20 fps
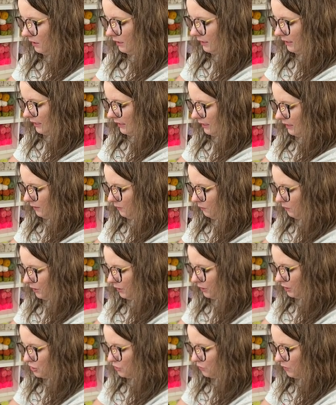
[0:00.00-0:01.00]
and then we're
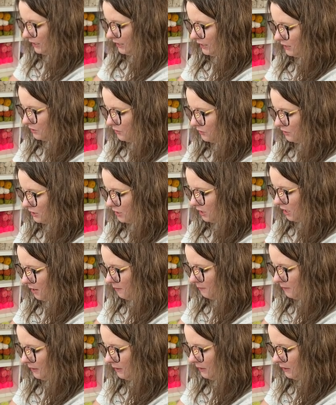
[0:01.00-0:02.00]
going to join into the
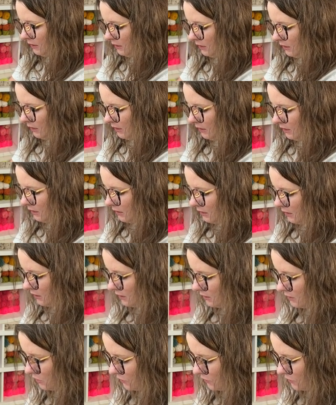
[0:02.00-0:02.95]
top. So